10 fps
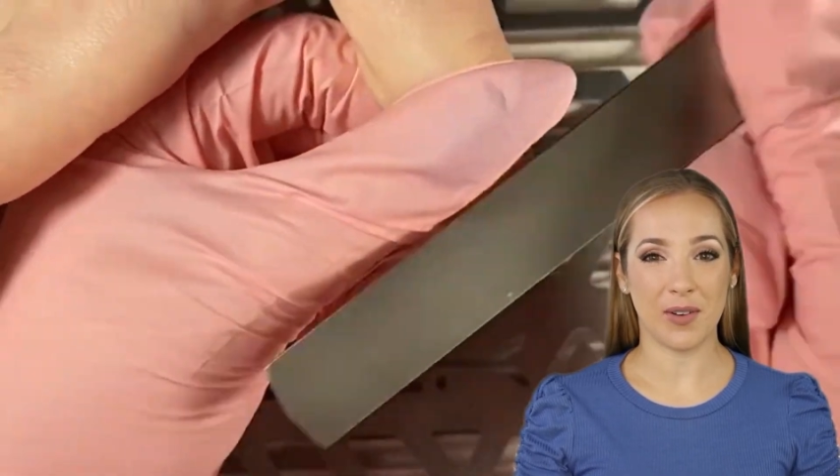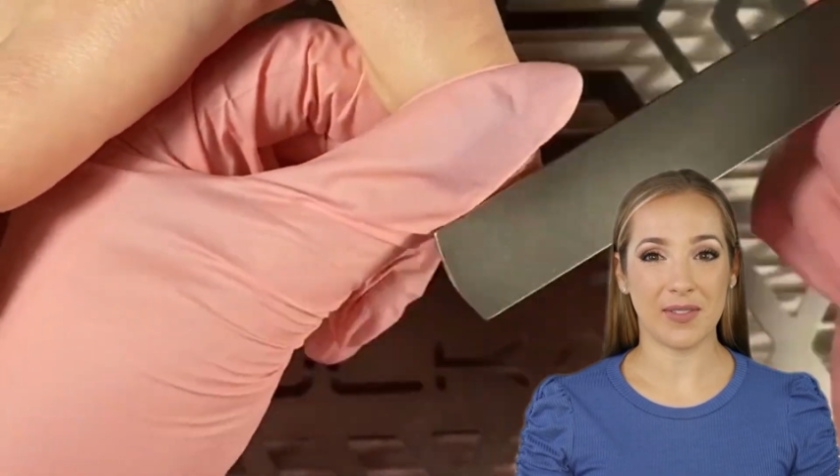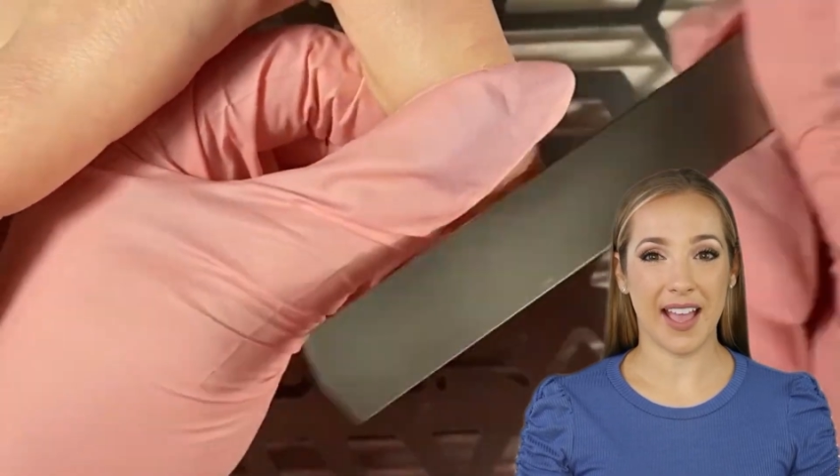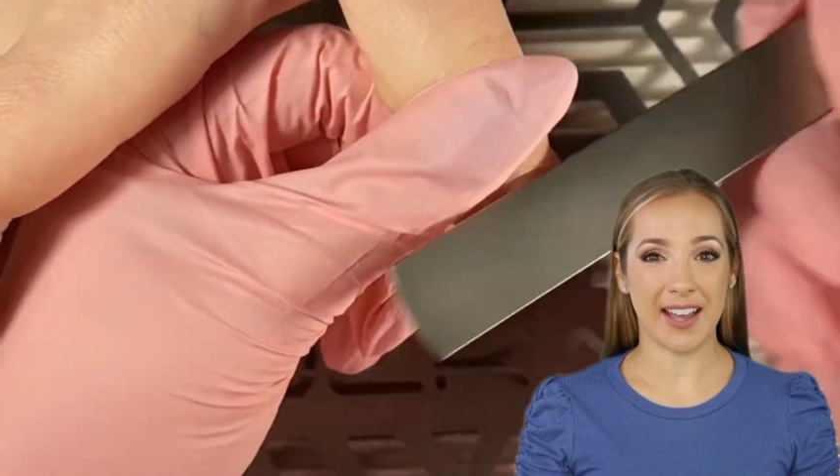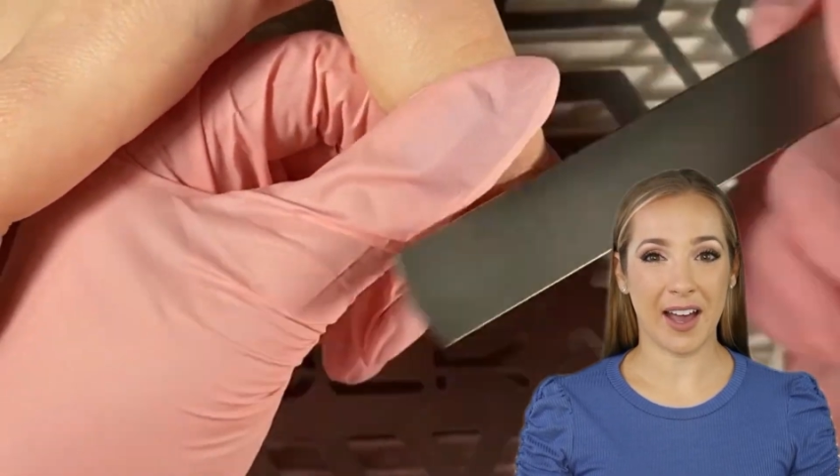
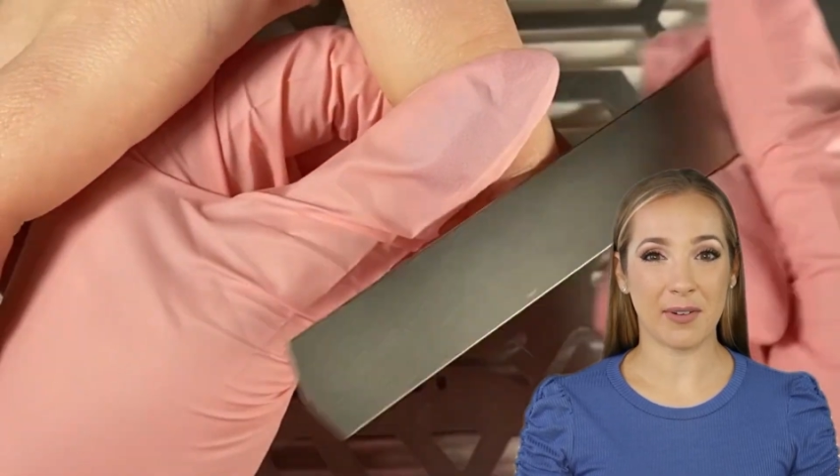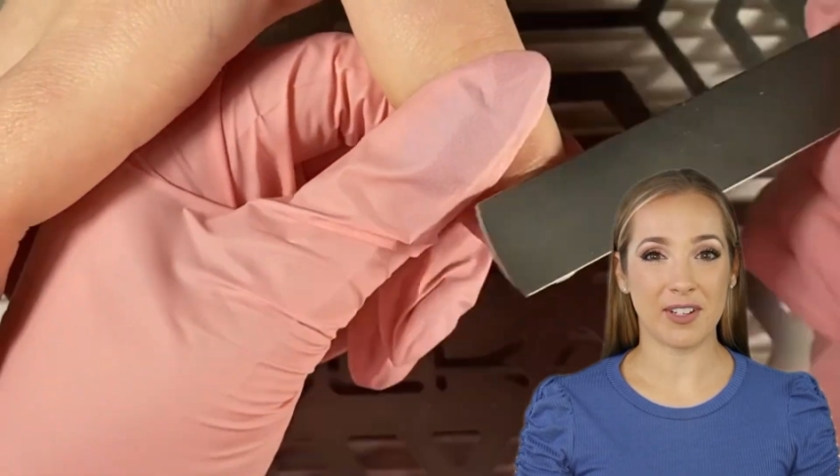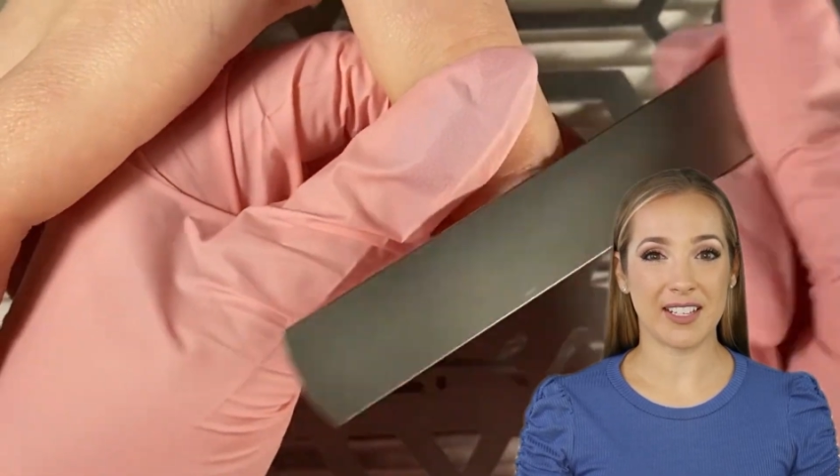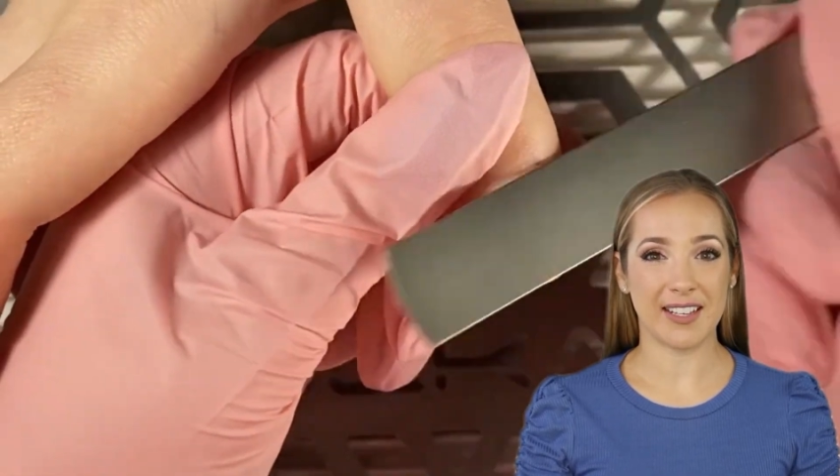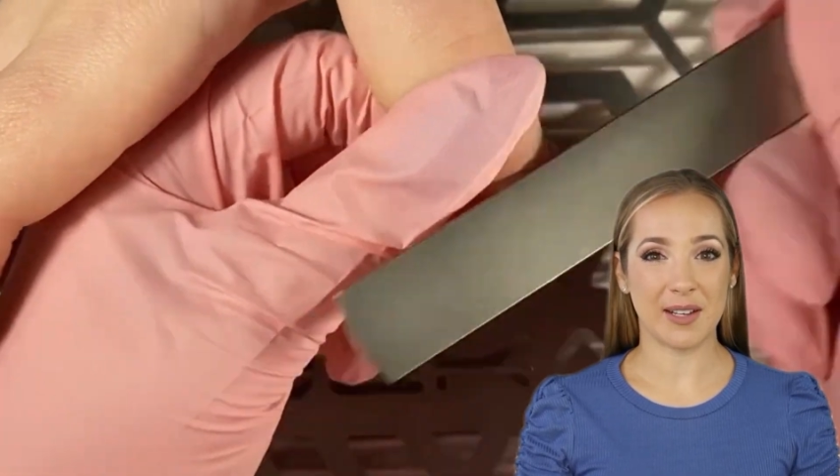Then I
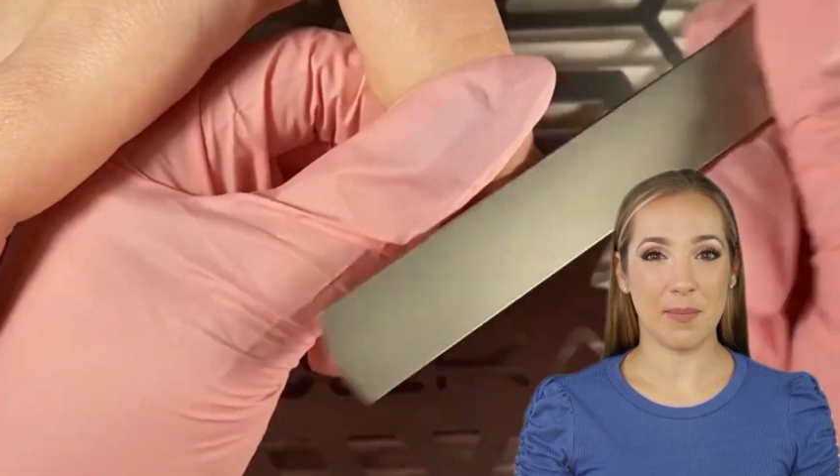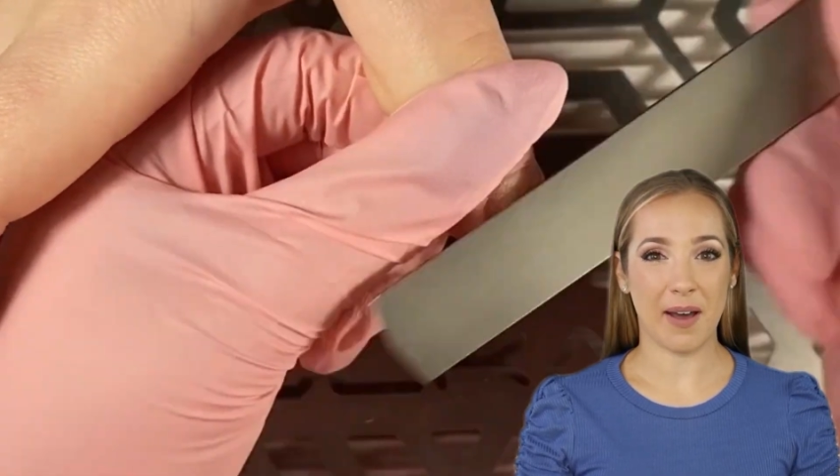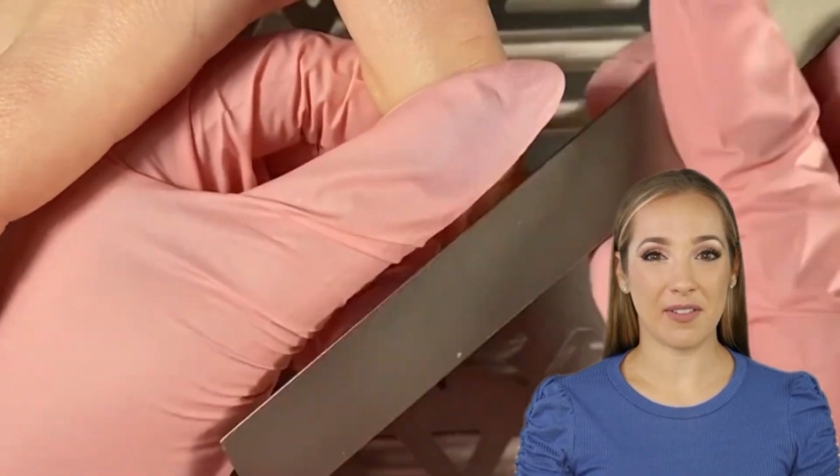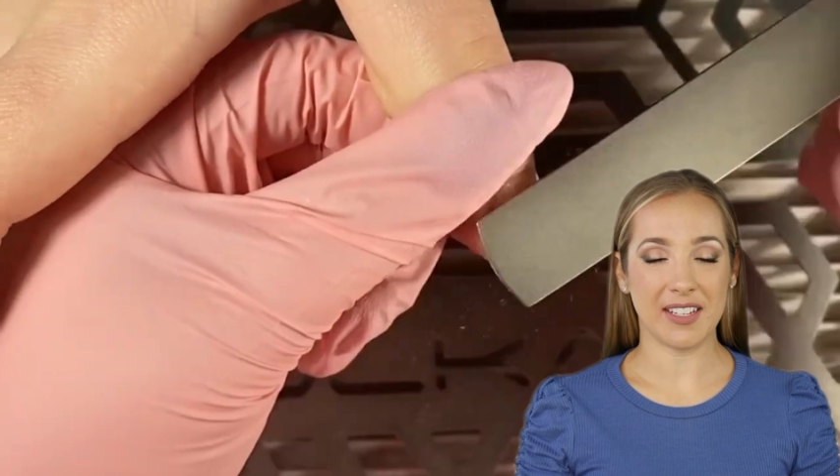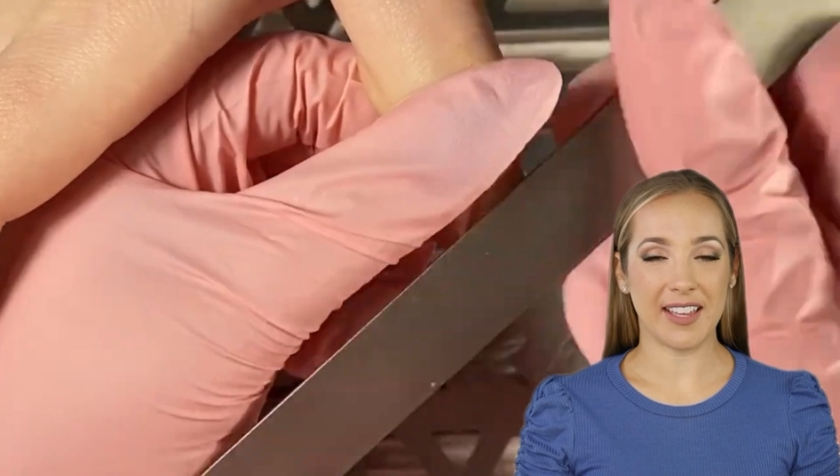proceed to
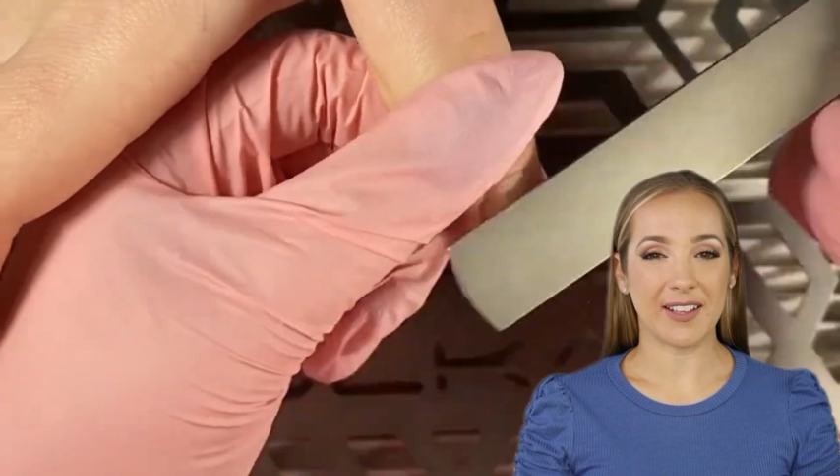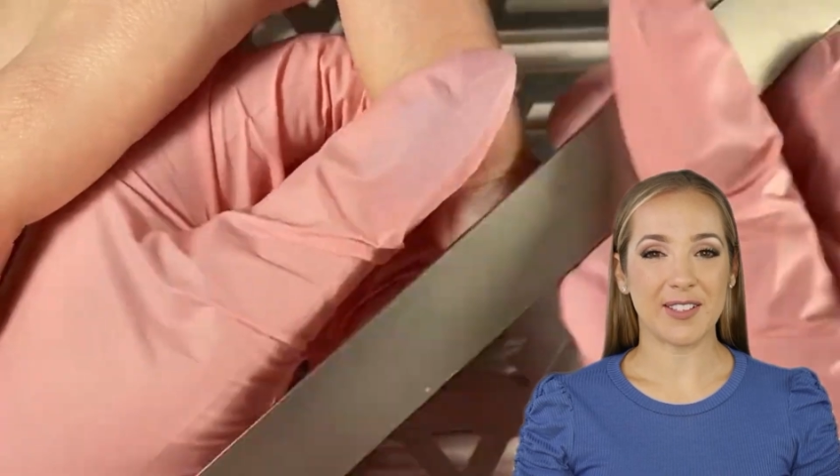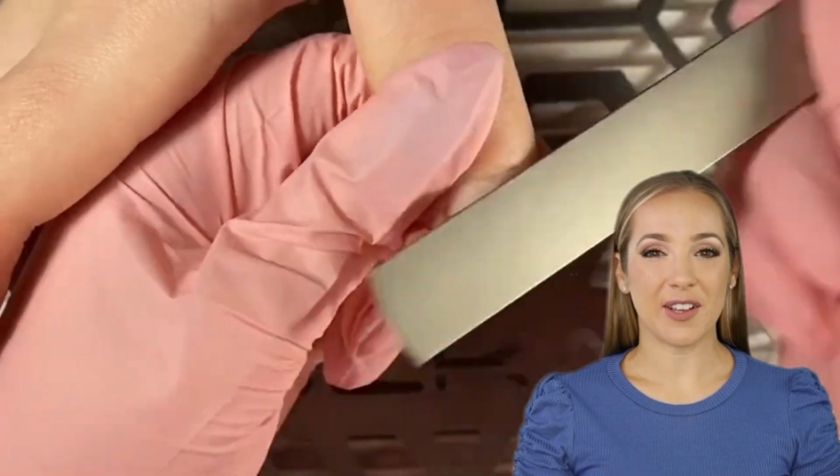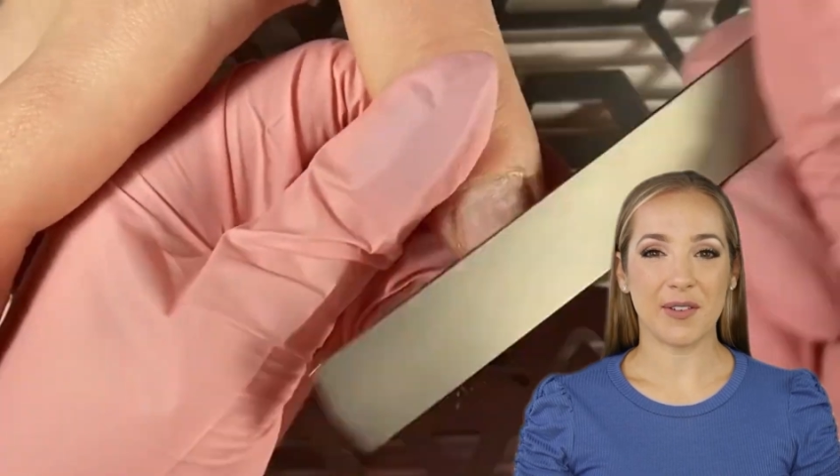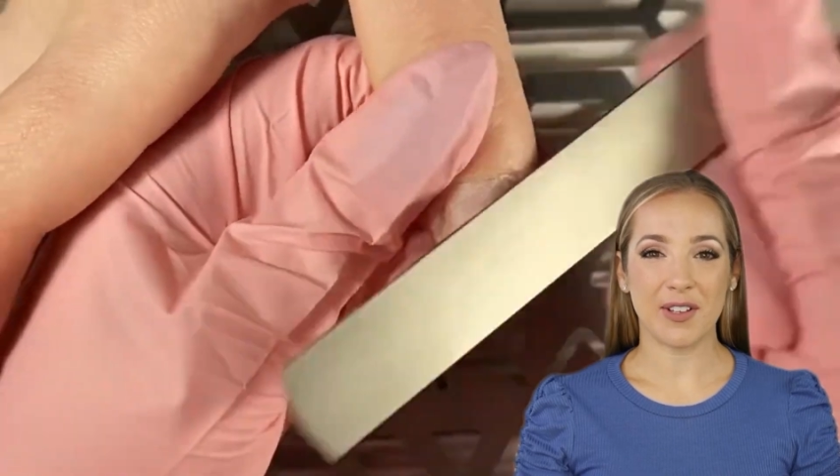buff the nail
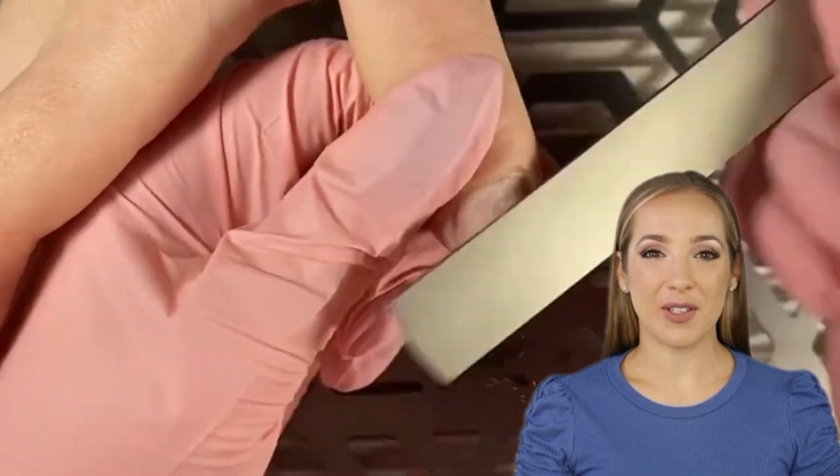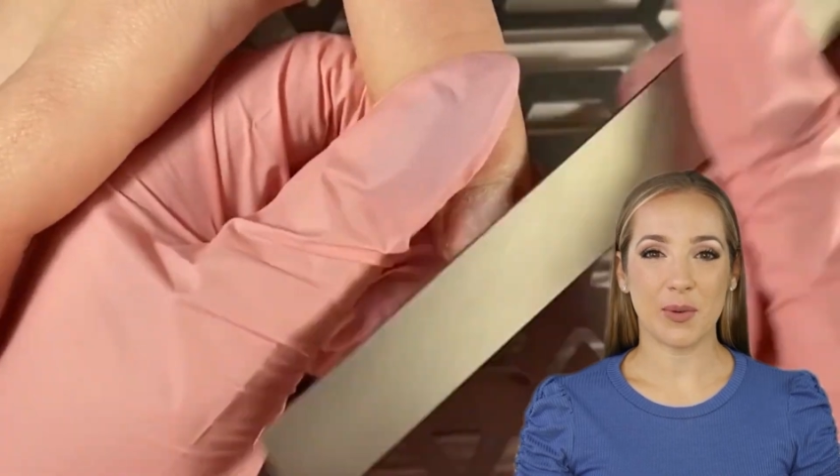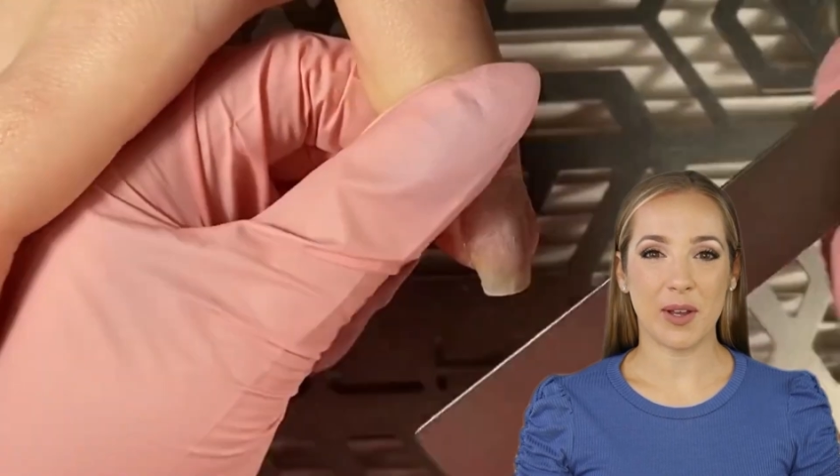surface